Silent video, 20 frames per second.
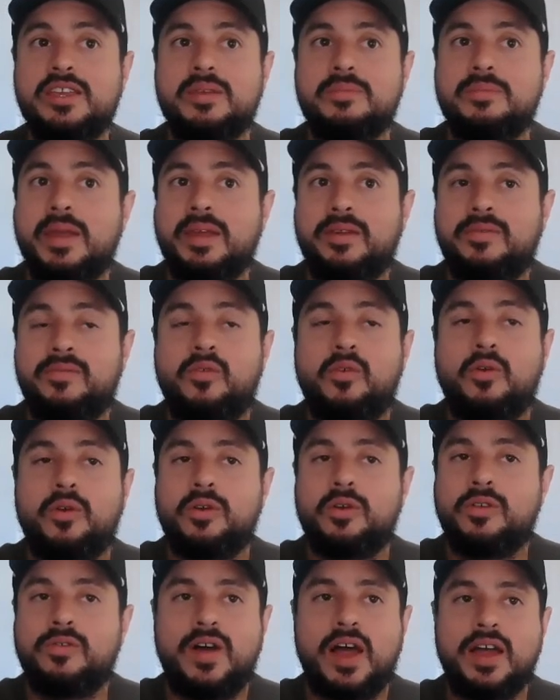can make
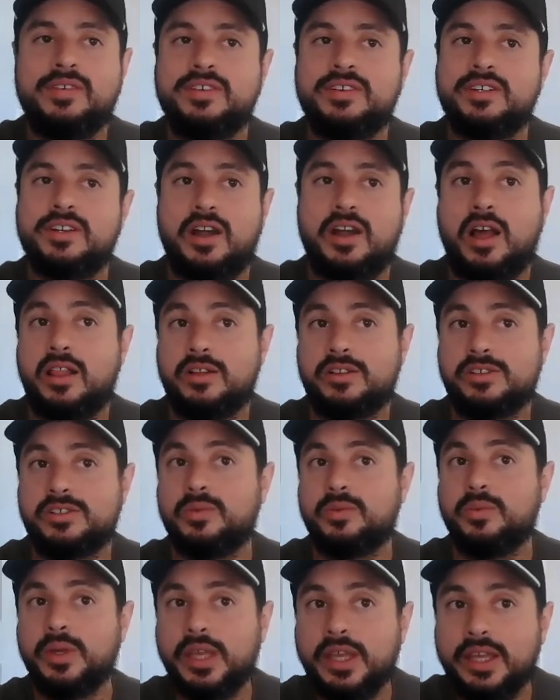$400 to $500 a
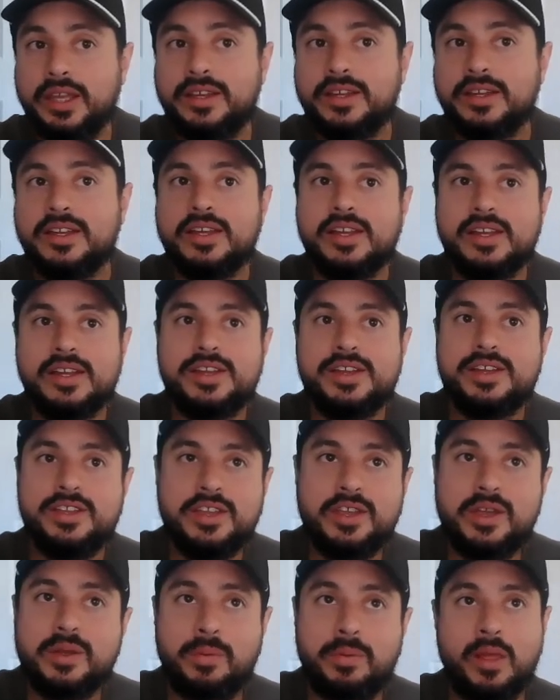week.
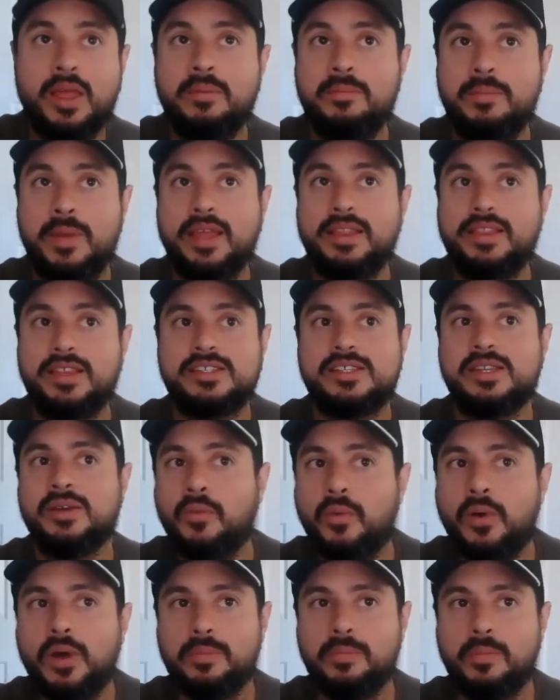You can probably make this
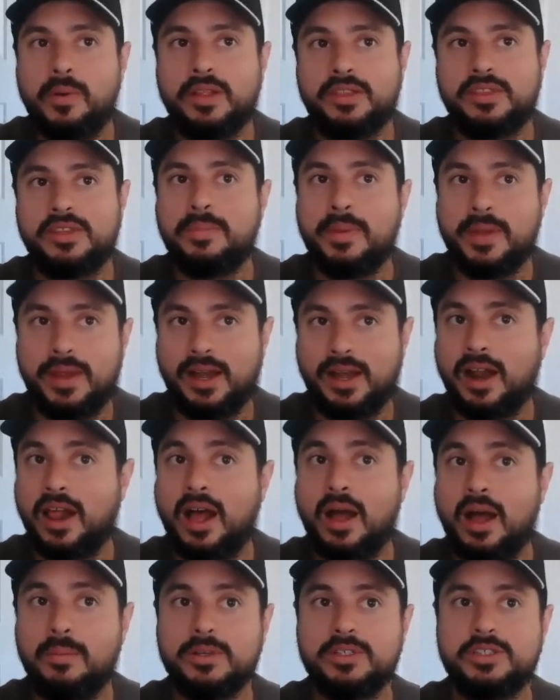in 1 month, depending on
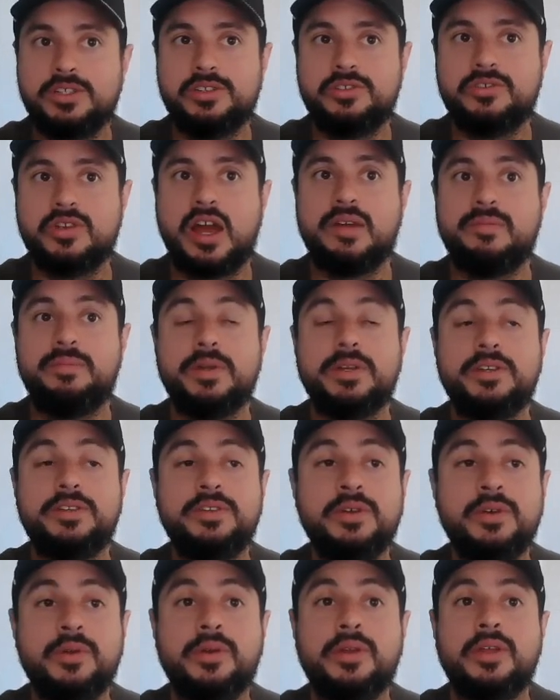how much you drive. But
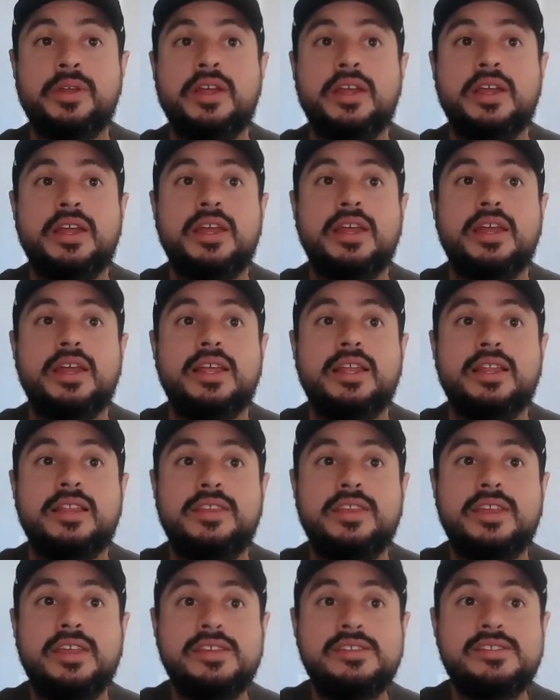dude,
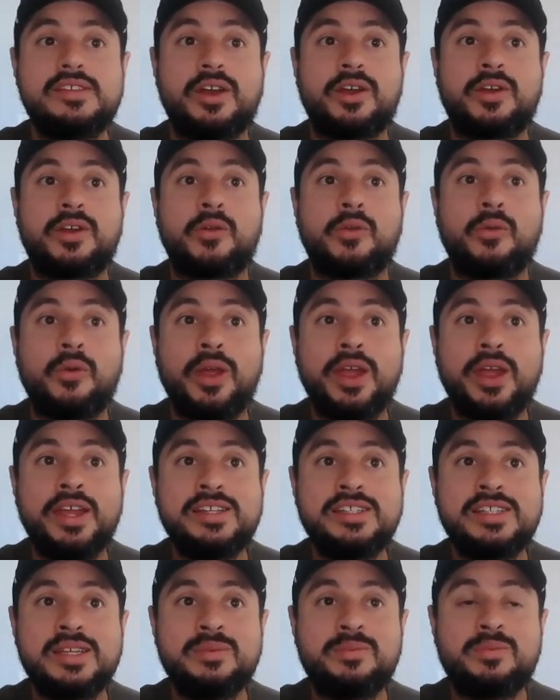these are
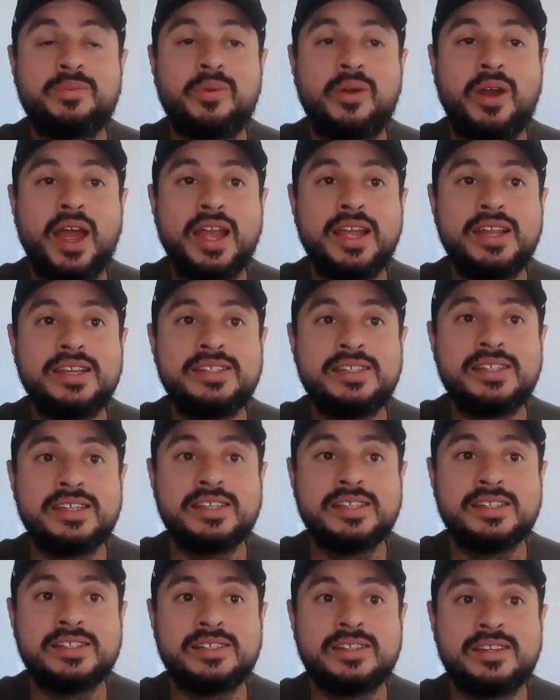crazy
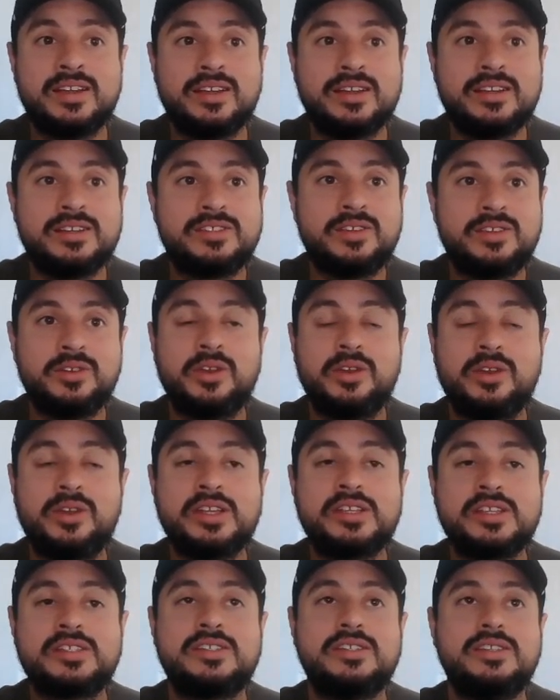prices. So you
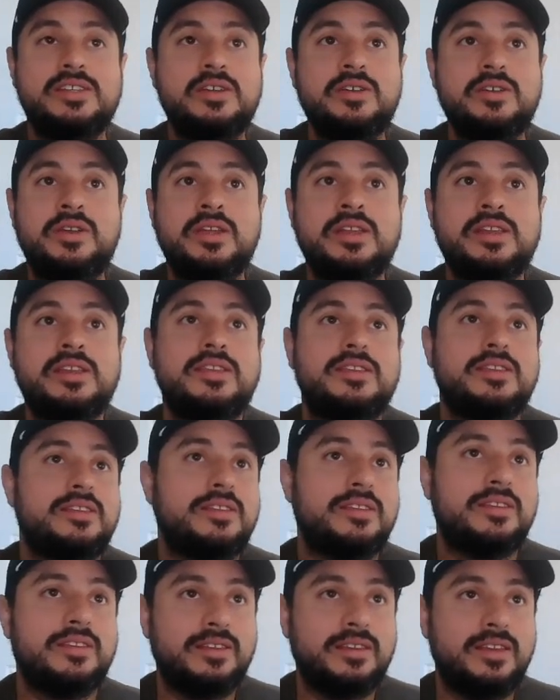can,
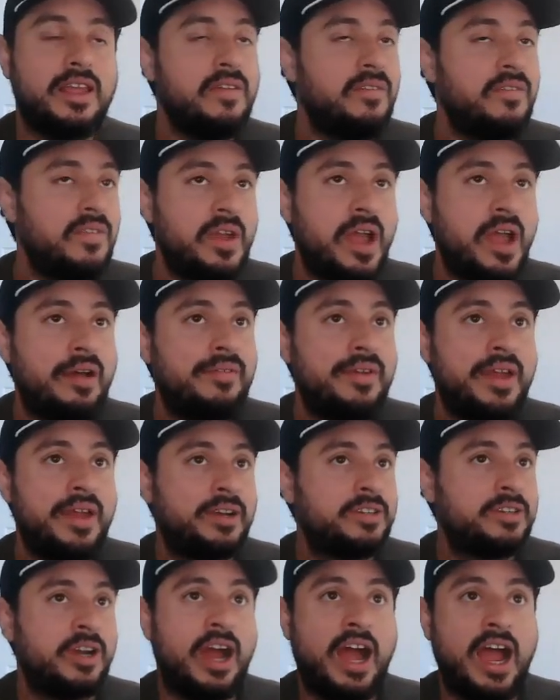if you have
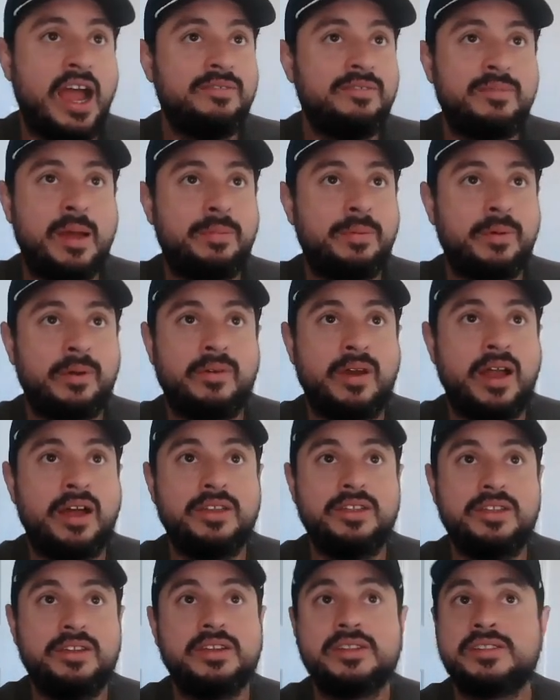extra Hive Mapper
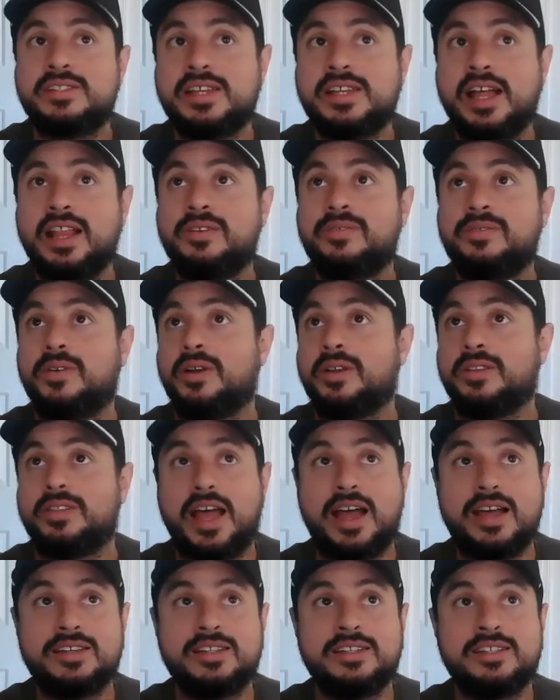around, you can sell it for
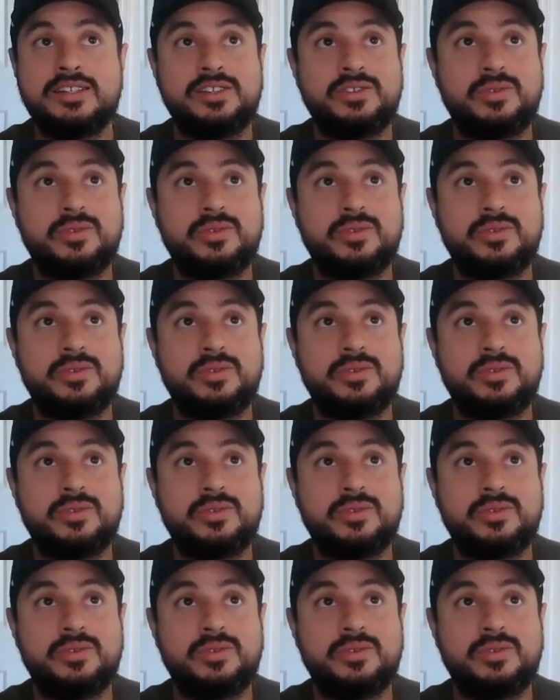$1,000 to